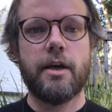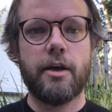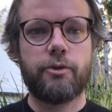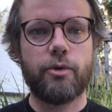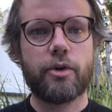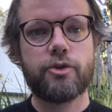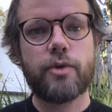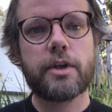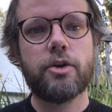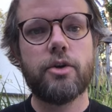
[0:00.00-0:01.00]
through a
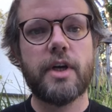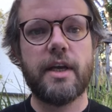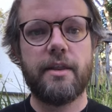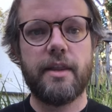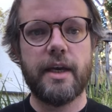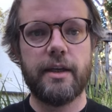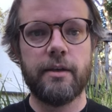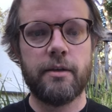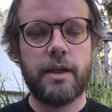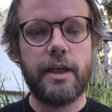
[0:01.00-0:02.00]
constructor, and
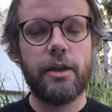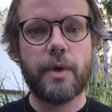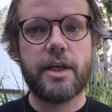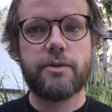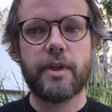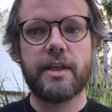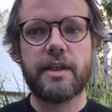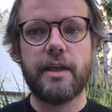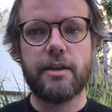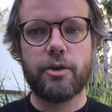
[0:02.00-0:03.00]
then legal ways for the
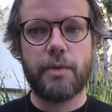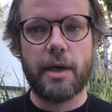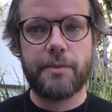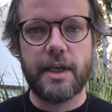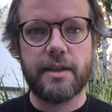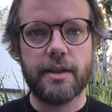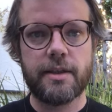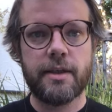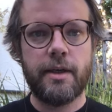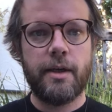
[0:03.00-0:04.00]
data to be
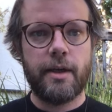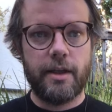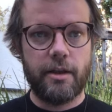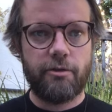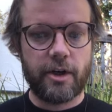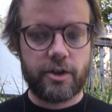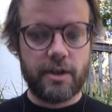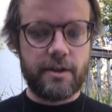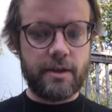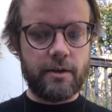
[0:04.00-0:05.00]
updated in the
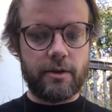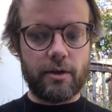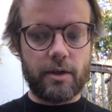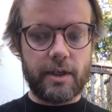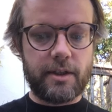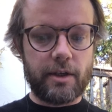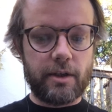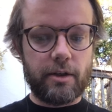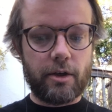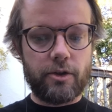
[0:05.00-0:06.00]
functions. So let's start
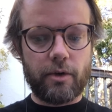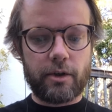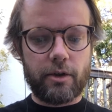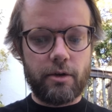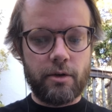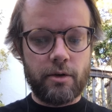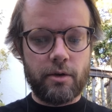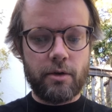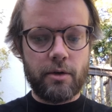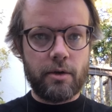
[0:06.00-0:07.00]
in the constructor.
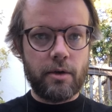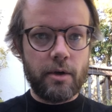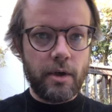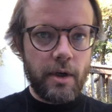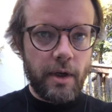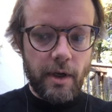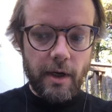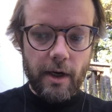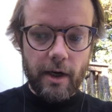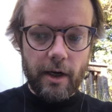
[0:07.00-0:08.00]

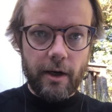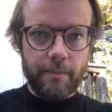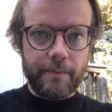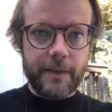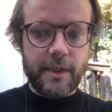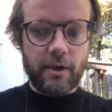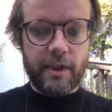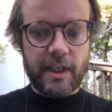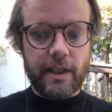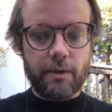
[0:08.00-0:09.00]
So
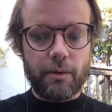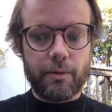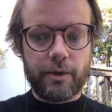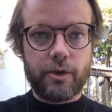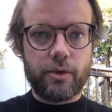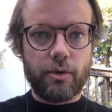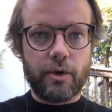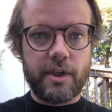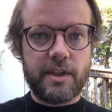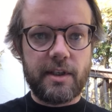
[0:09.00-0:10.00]
the data we want to store
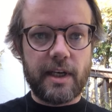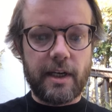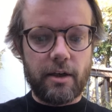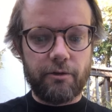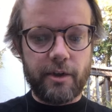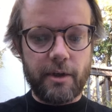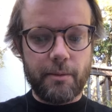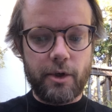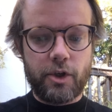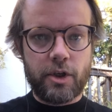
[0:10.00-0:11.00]
is the title of the
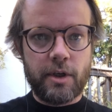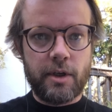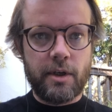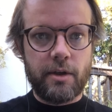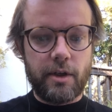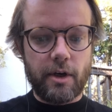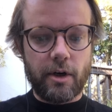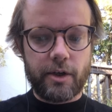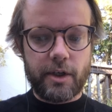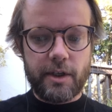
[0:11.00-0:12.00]
image, the
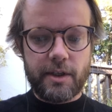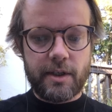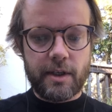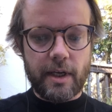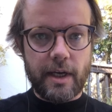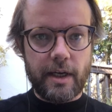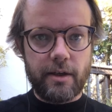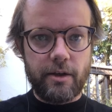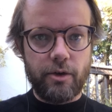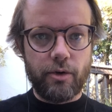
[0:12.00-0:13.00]
artist, and
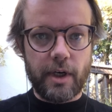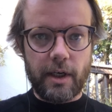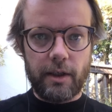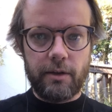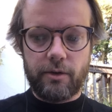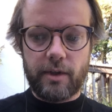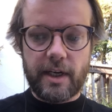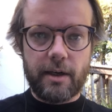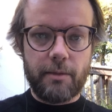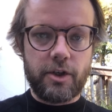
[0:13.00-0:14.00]
a URL to that
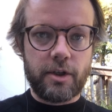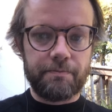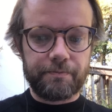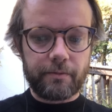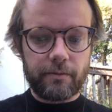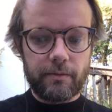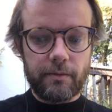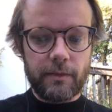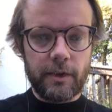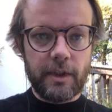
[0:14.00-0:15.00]
image.
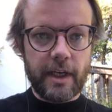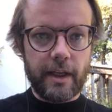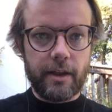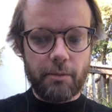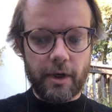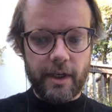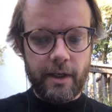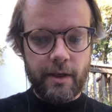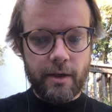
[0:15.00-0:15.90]
And the body